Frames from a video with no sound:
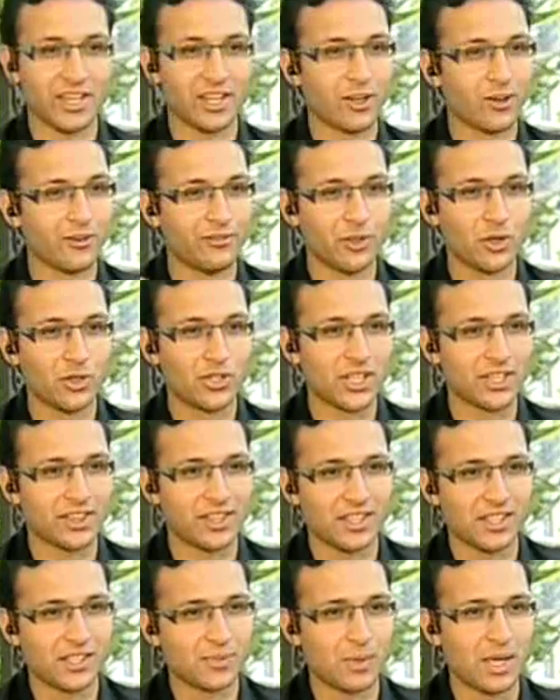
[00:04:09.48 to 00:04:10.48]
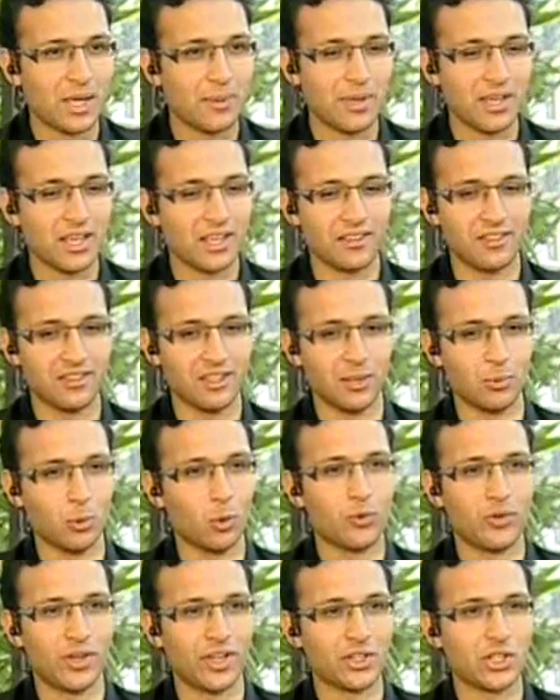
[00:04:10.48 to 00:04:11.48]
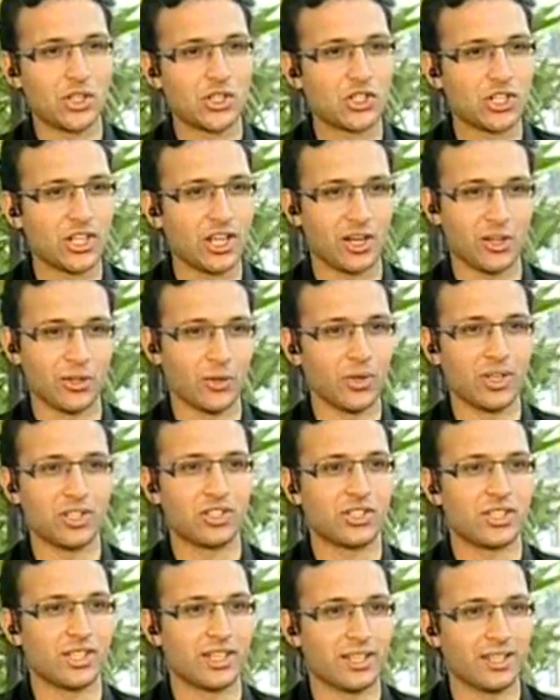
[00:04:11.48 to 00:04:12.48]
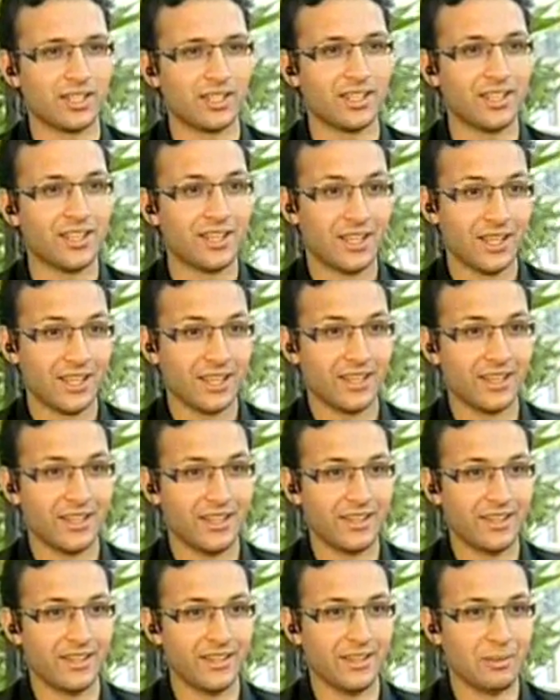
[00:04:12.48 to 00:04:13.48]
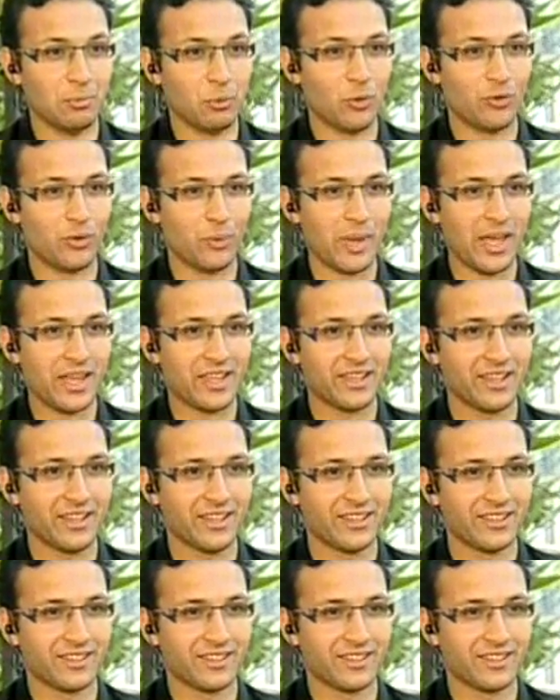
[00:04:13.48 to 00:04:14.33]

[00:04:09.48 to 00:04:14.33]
think of using this maybe in the movie industry? Are you interested in movie making?